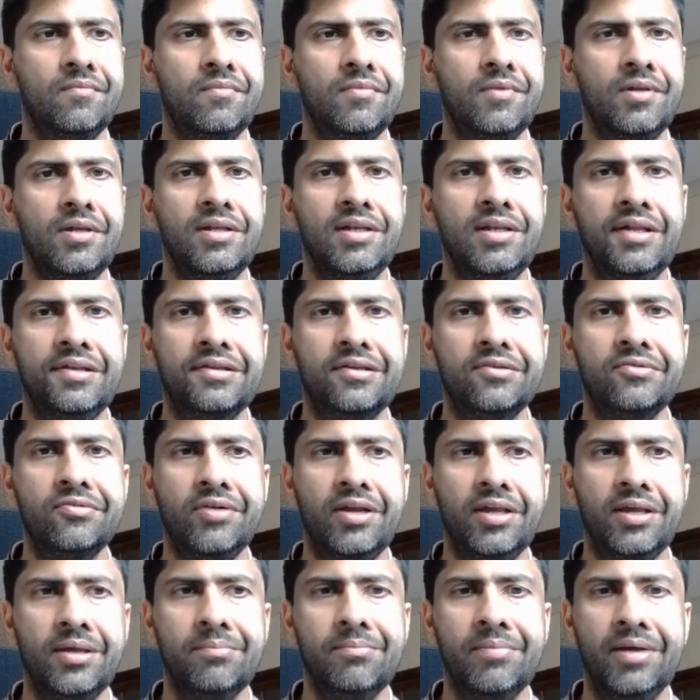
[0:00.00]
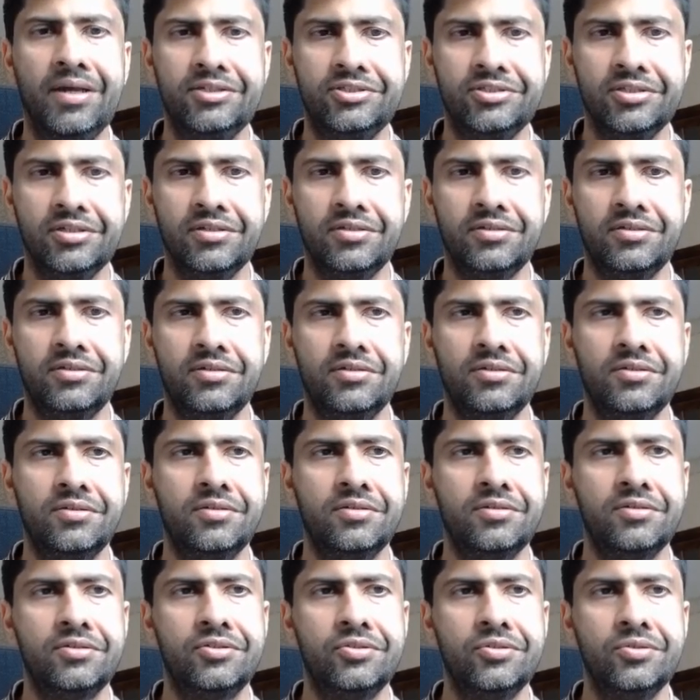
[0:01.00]
Let's create a measure
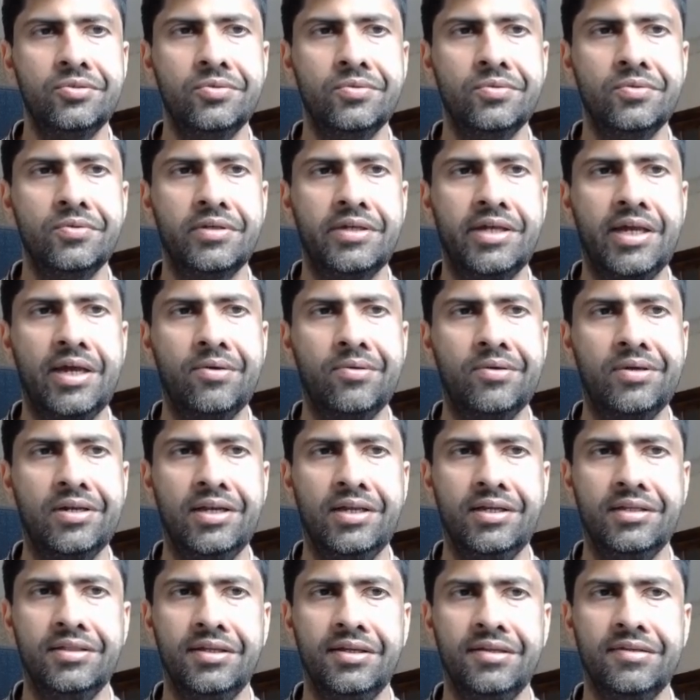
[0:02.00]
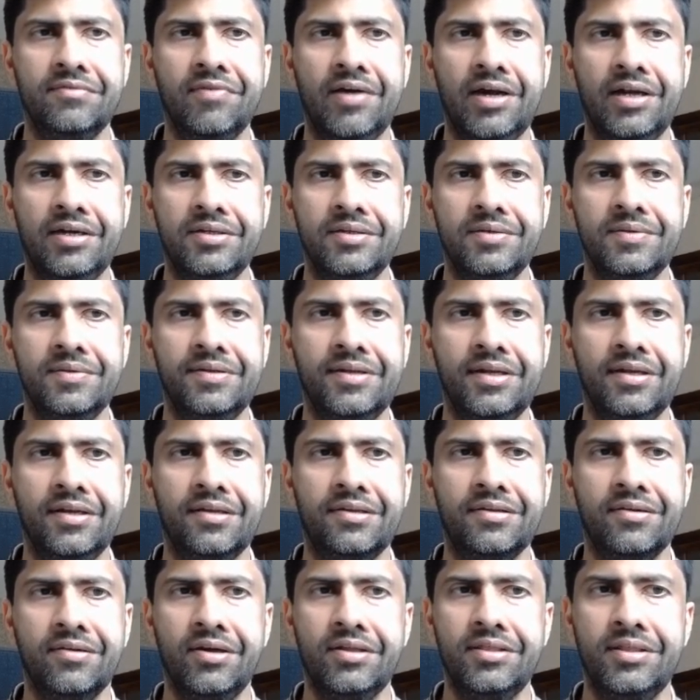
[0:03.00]
to calculate these values
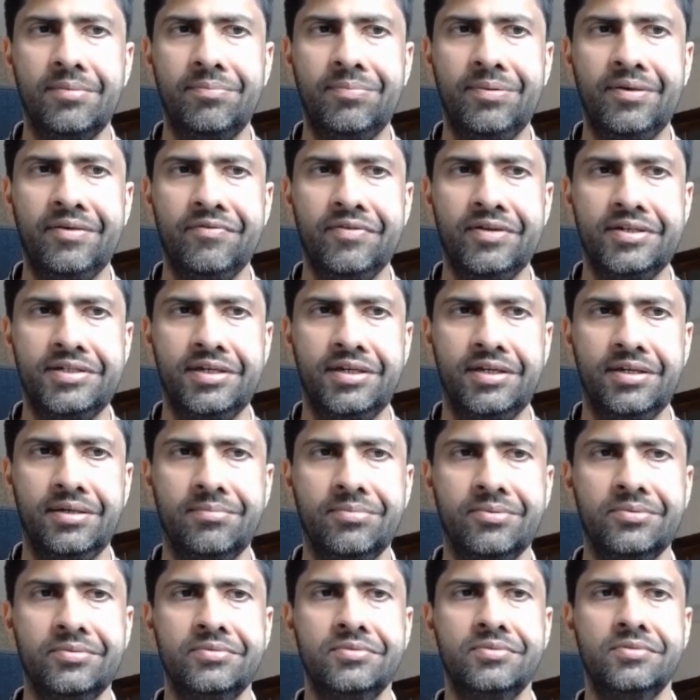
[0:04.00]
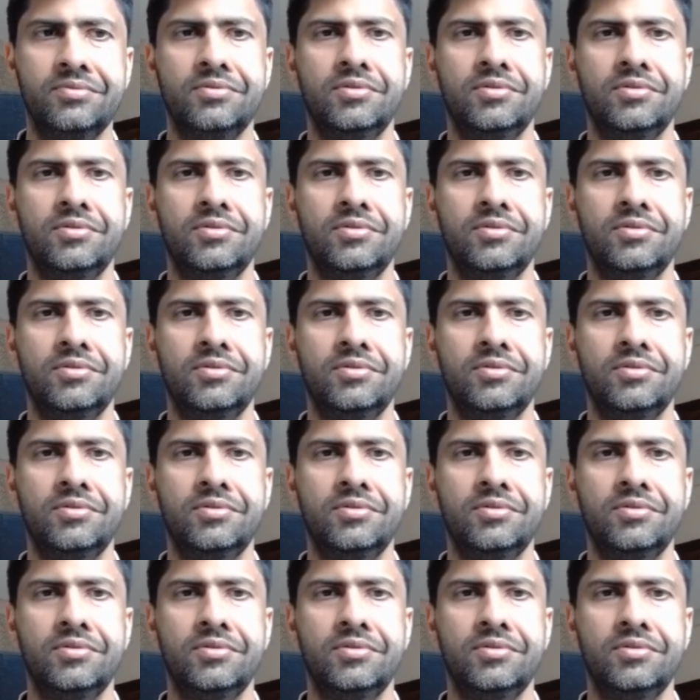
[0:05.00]
inside the pivot table.